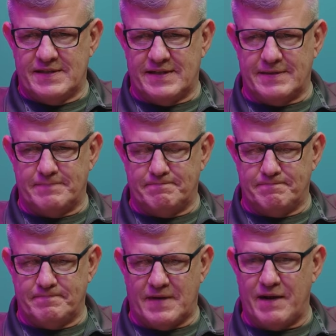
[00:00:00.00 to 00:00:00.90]
Um,
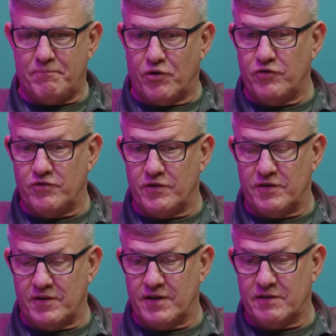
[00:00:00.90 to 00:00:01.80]
I personally
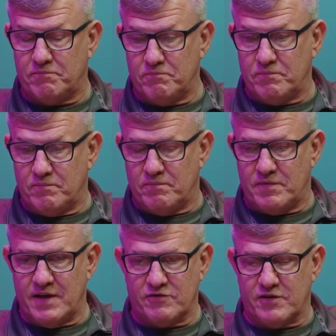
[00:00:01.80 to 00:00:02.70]
think
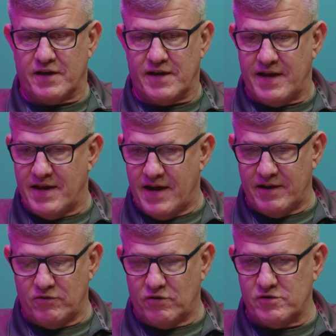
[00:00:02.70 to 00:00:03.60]
things like AI,
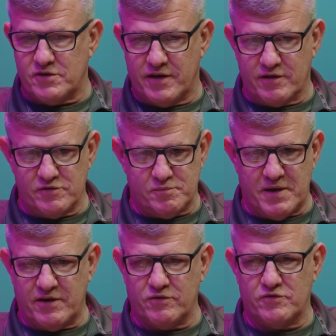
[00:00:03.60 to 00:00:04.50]
large language
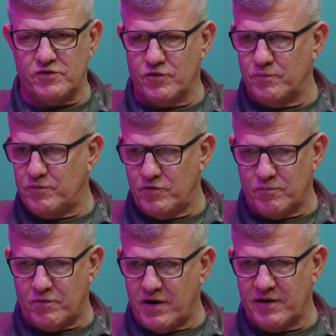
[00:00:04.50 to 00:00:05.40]
models, your, your
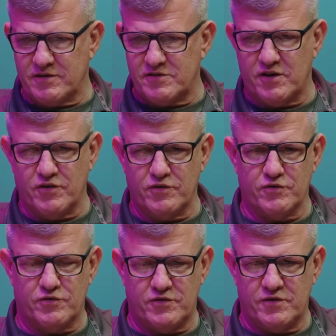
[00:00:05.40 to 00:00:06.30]
products, and
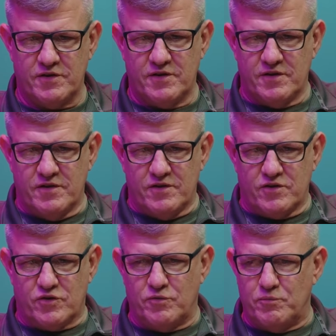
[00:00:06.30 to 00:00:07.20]
others
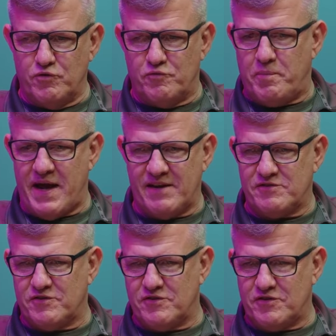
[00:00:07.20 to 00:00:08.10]
could move
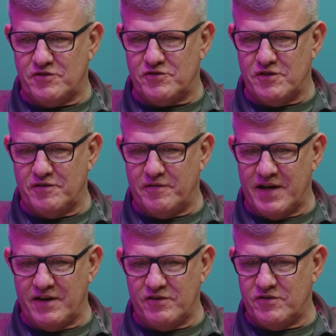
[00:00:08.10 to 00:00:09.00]
past decision
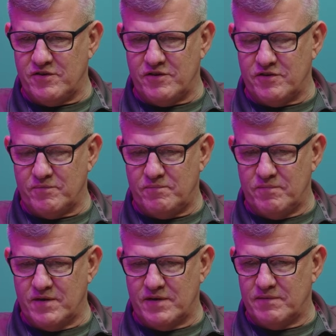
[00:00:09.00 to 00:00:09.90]
advantage into
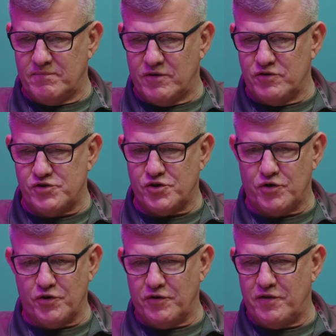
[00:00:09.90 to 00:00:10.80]
uh,
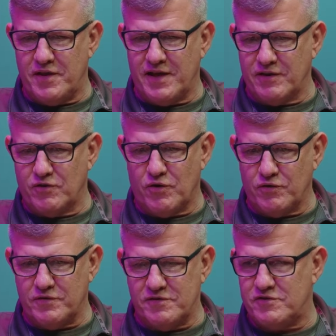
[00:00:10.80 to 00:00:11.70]
uncharted thing
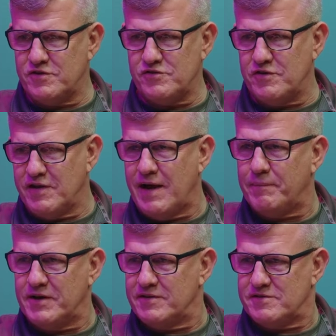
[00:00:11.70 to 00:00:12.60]
called decision
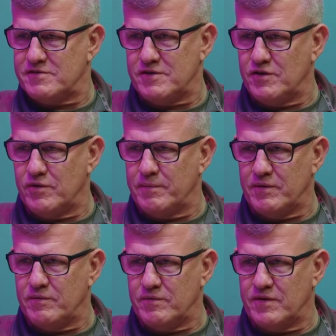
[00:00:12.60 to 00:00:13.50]
dominance. You know, I mean,
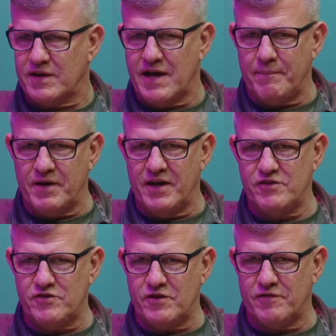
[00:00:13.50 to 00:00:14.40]
the
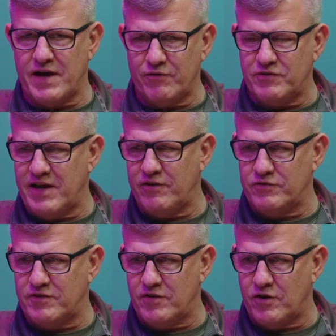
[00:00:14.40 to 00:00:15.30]
combination of how
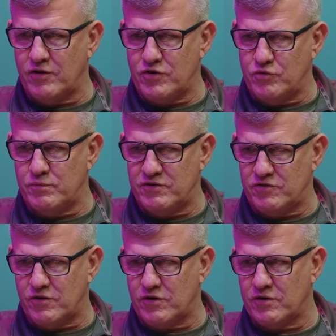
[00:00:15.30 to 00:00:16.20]
talented our humans
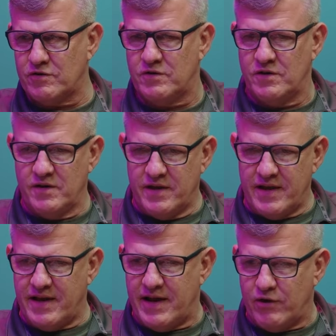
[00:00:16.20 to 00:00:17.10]
are
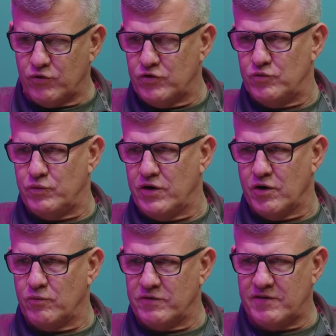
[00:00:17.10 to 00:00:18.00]
and how good we are with